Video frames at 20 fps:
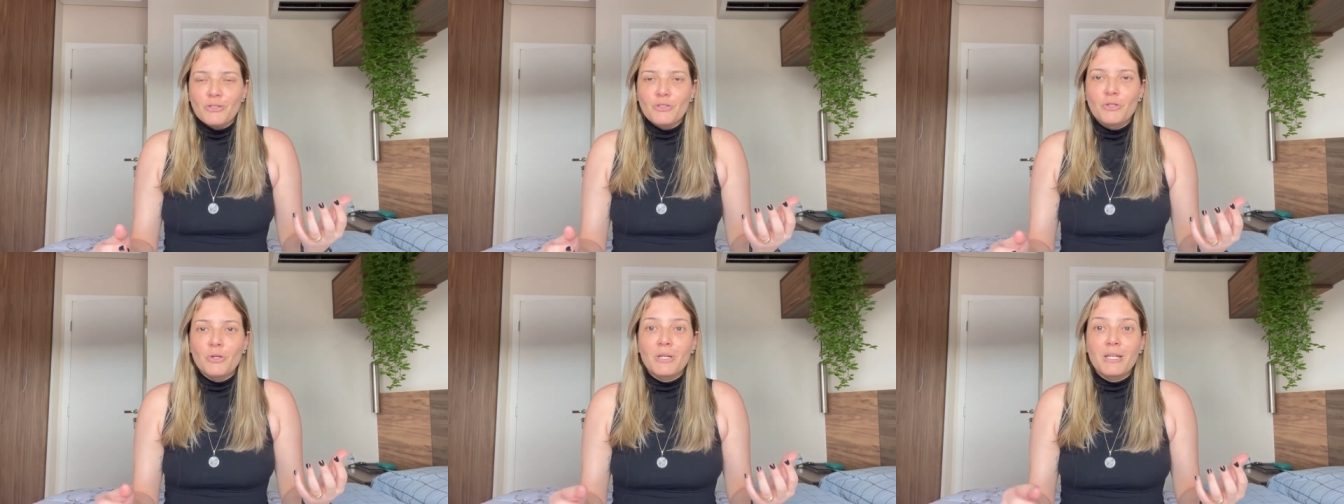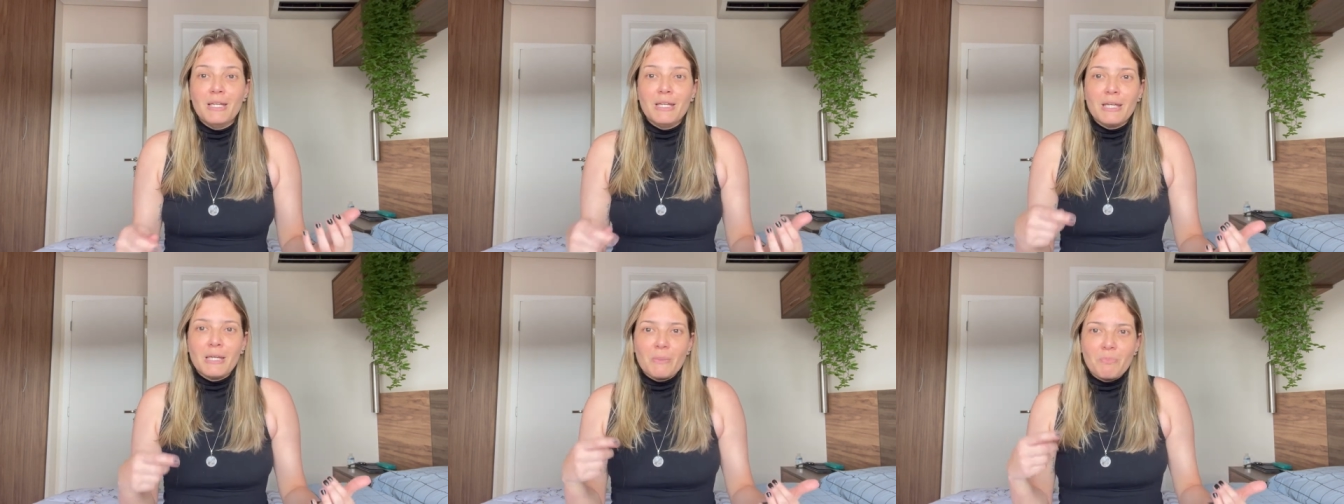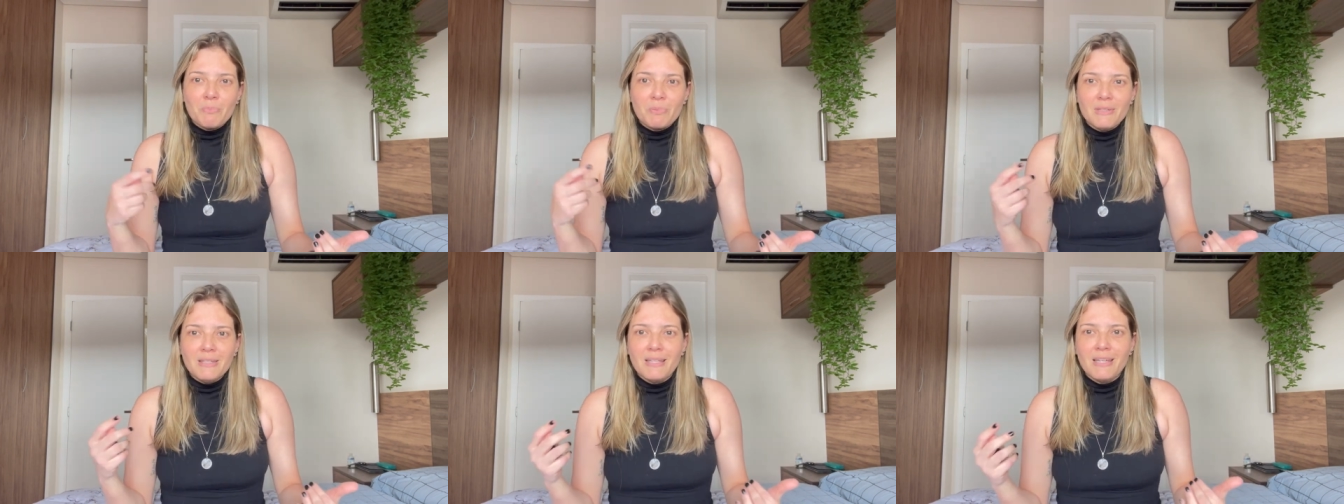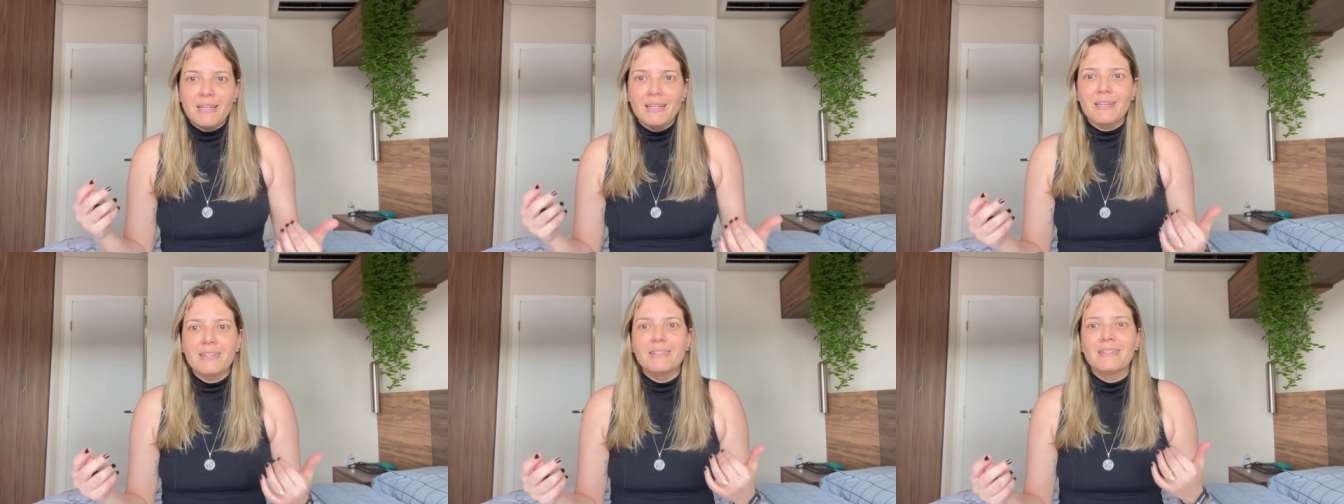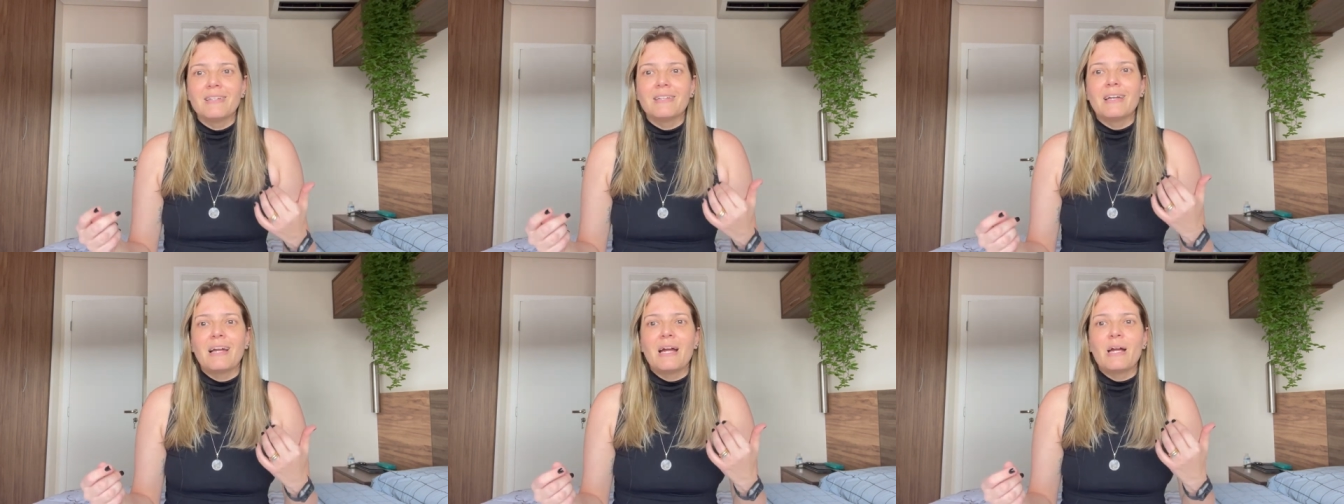to keep the,
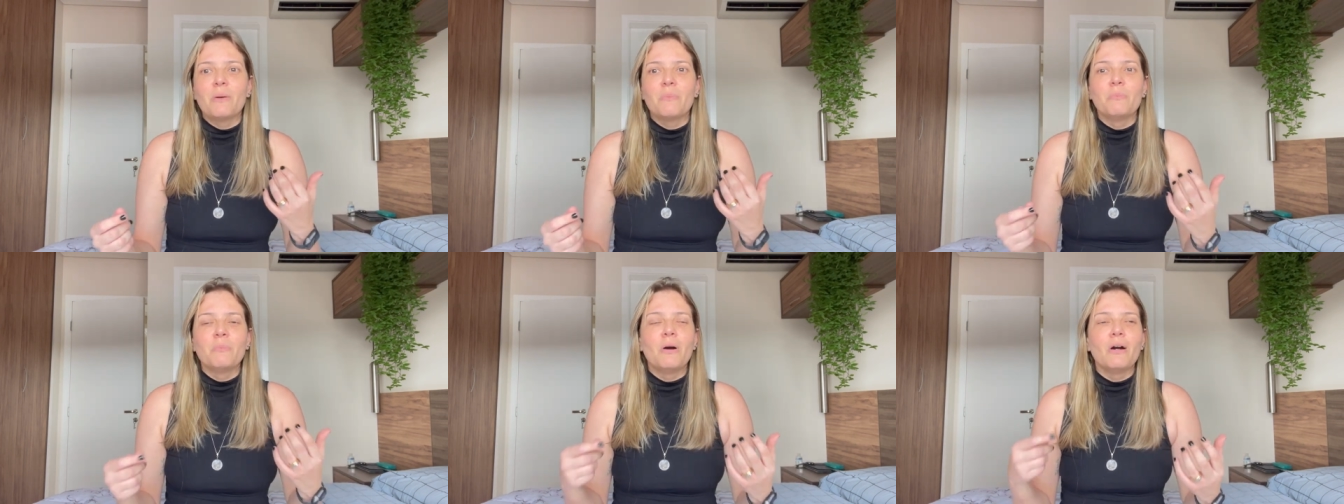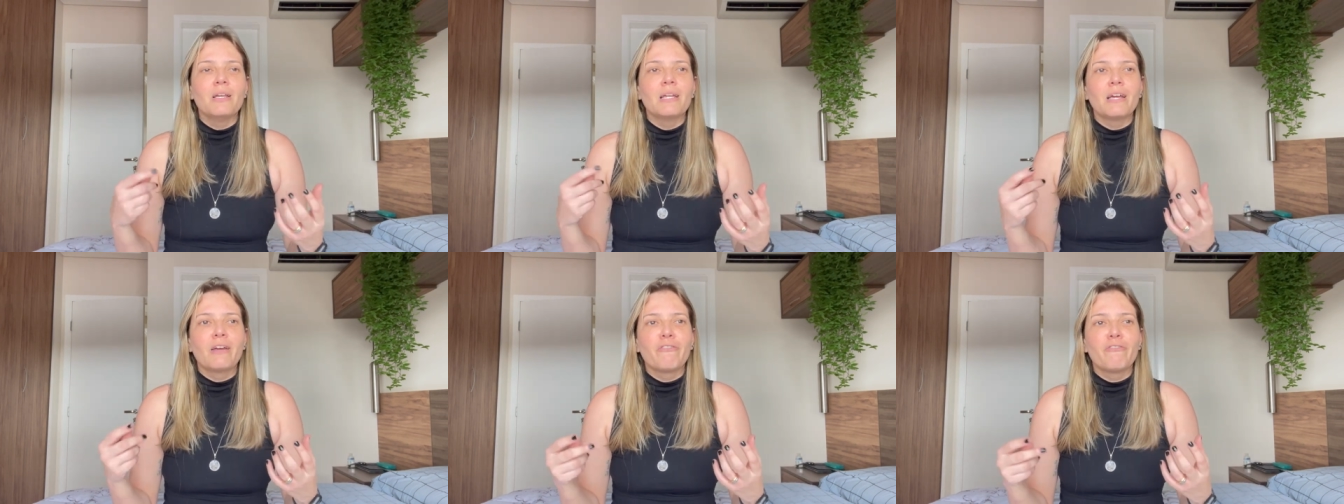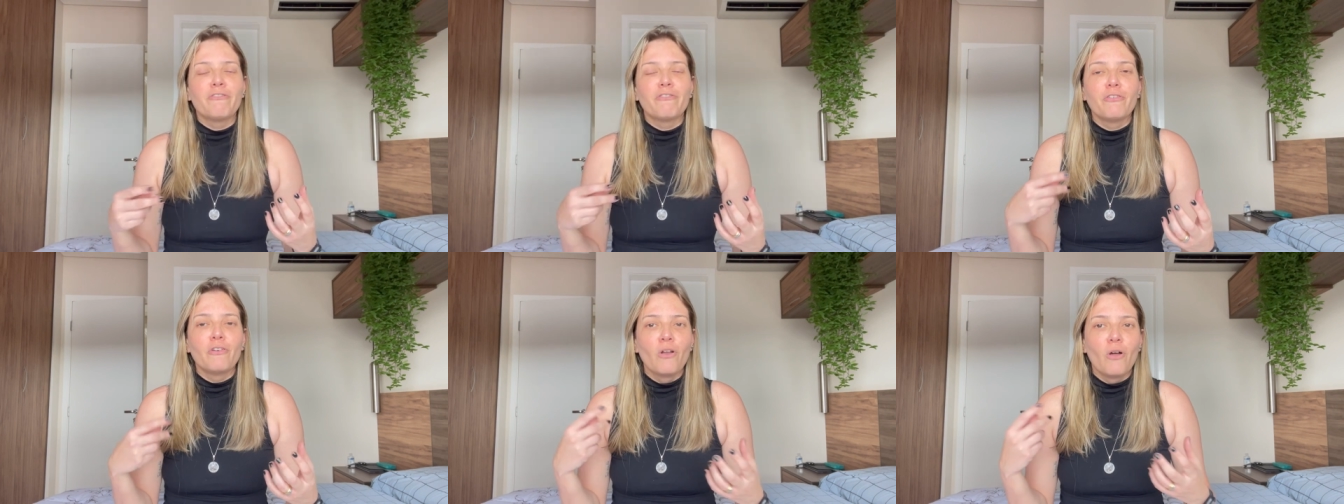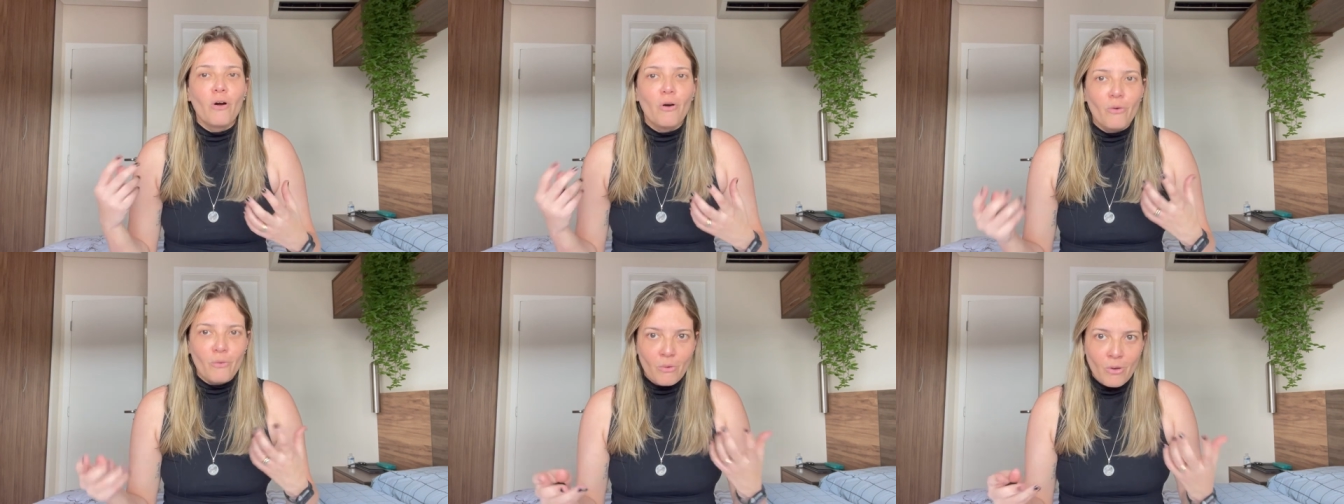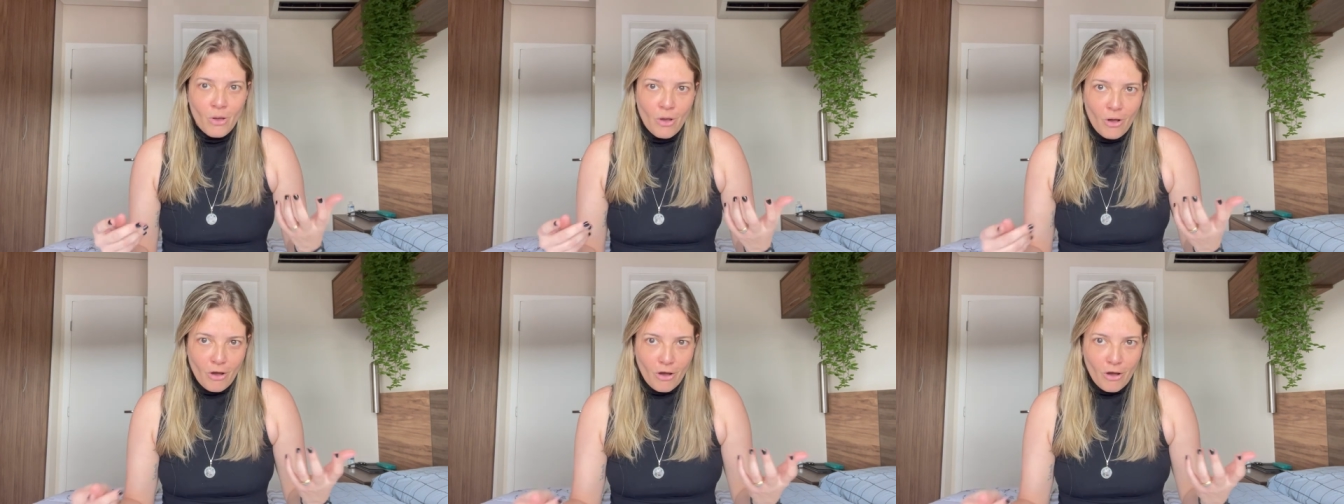the harmonic flow